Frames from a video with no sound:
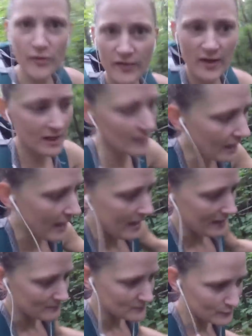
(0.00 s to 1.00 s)
fun and
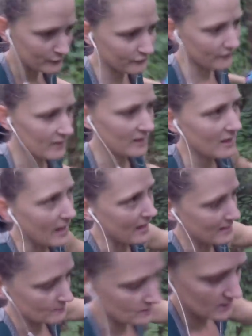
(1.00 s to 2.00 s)
games, all fun and
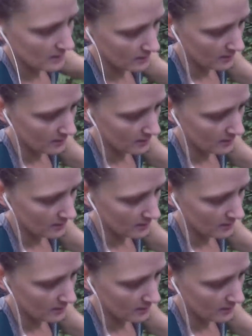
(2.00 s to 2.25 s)
games.